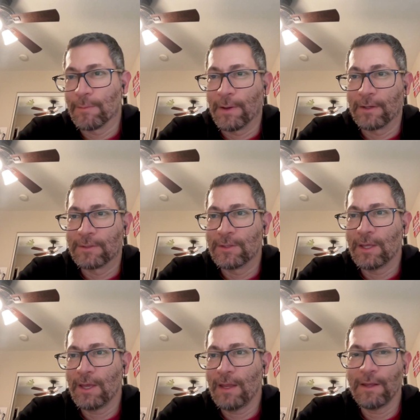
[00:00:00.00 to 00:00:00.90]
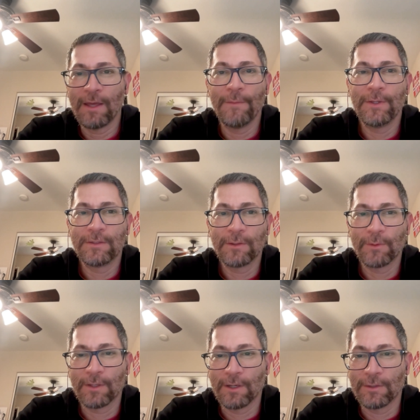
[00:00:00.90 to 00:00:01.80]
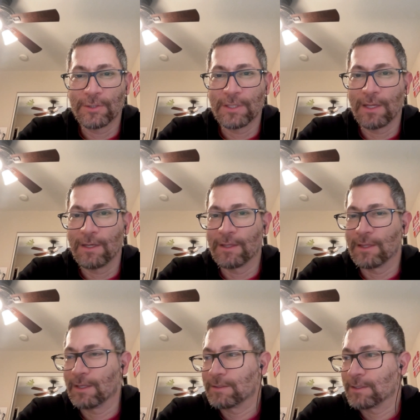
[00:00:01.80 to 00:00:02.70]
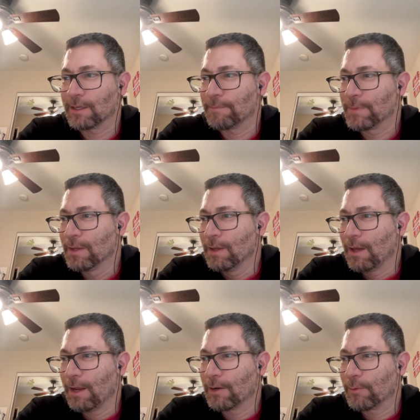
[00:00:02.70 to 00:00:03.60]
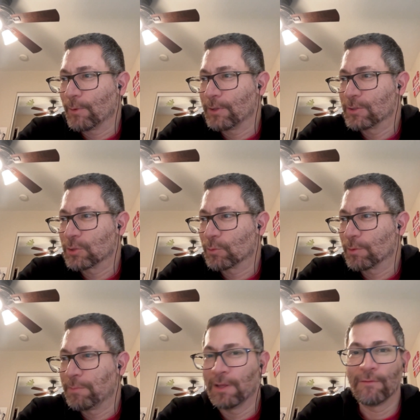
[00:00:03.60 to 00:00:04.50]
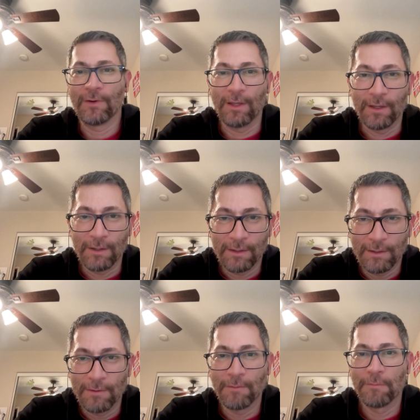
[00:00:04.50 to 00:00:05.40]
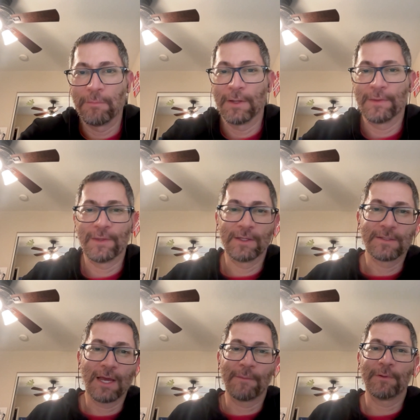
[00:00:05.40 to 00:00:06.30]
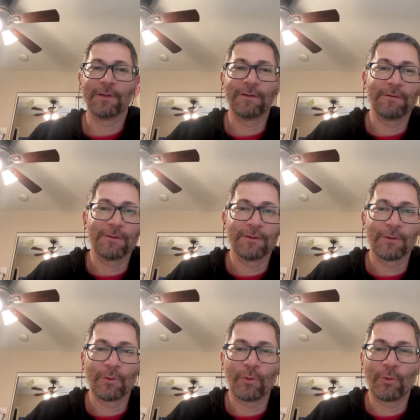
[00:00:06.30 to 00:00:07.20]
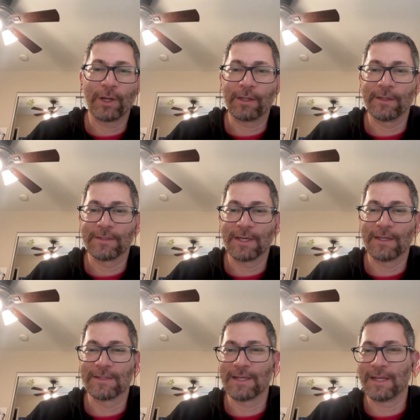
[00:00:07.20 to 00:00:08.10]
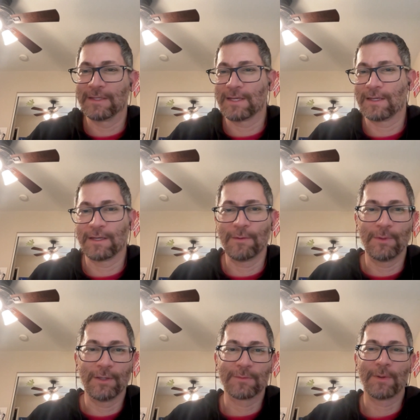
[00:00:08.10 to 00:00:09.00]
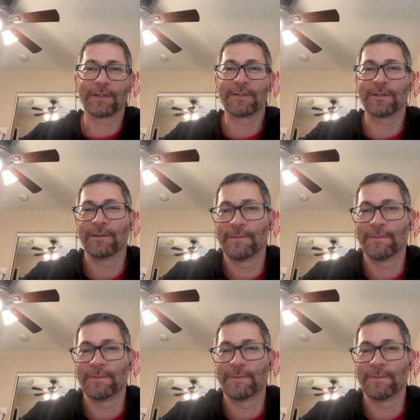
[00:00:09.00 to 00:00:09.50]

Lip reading: about it, do they kind of come into with an understanding that, I don't want to use the word pivoting, but things happen quickly? Is that going to be expected?